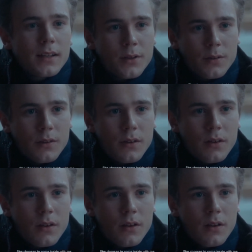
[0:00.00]
You really
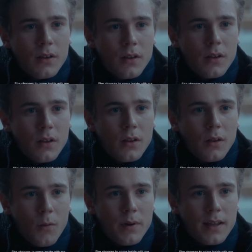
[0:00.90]
got to see
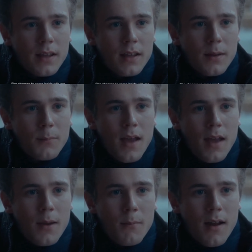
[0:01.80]
his
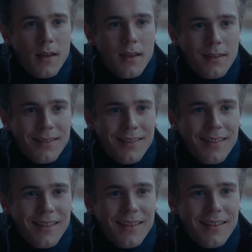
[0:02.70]
version of just
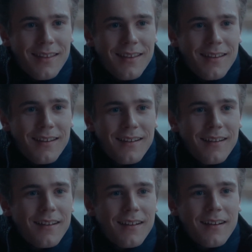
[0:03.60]
making himself the
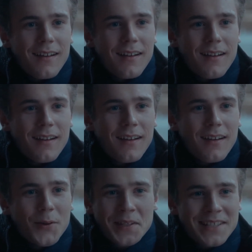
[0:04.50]
victim out of
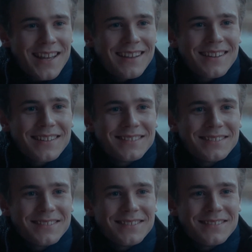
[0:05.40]
everything.
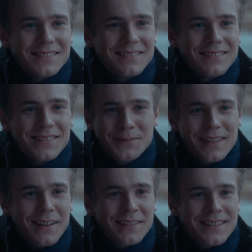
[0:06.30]

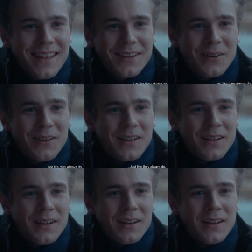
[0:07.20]
Basically being like, oh,
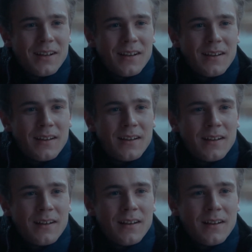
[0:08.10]
well, I fell for
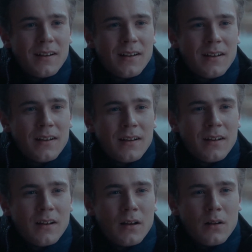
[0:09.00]
you
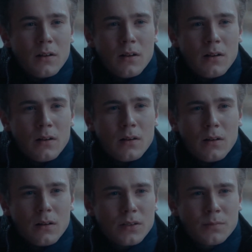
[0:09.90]
and
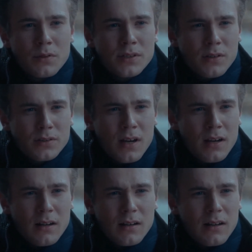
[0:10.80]
you didn't
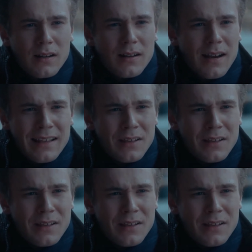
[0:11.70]
treat me right.